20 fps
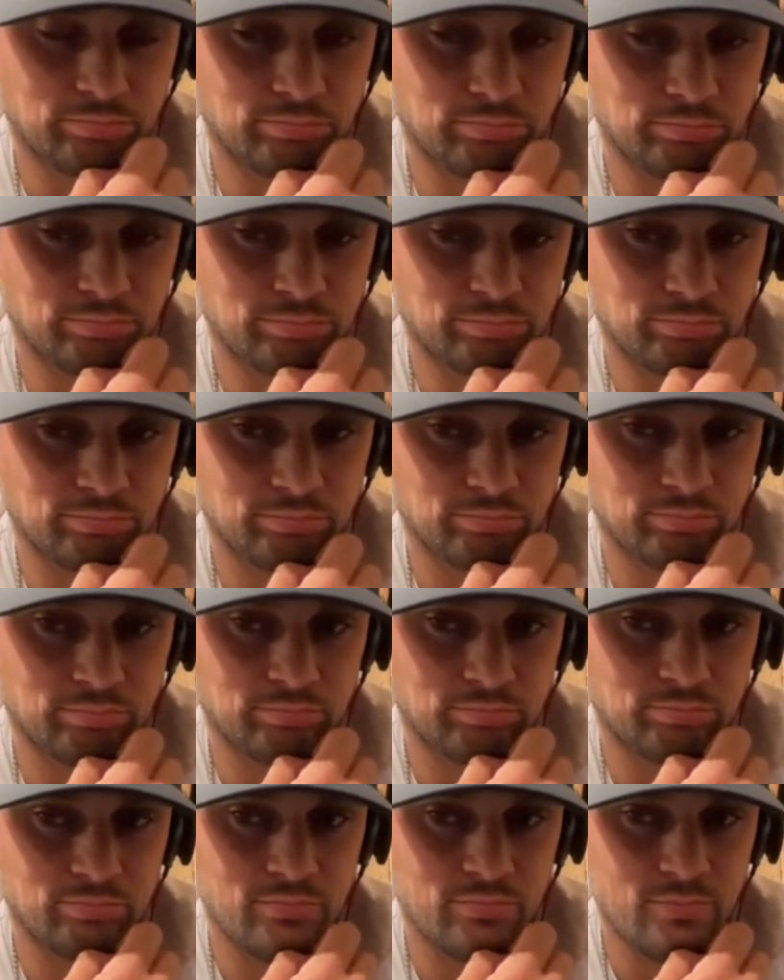
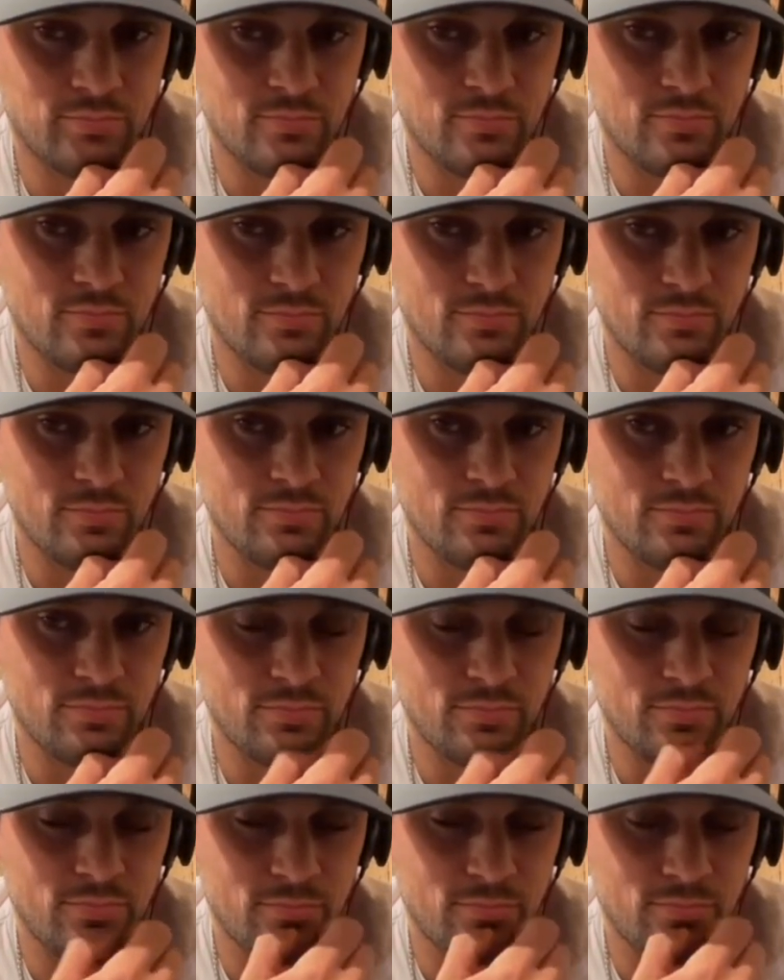
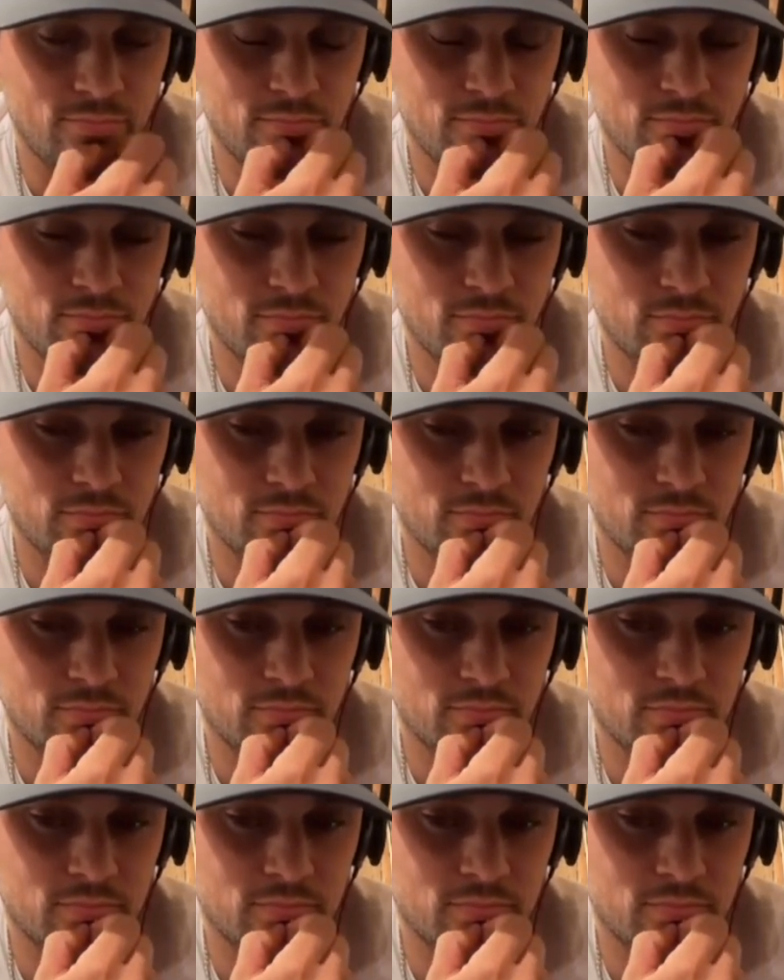(silent)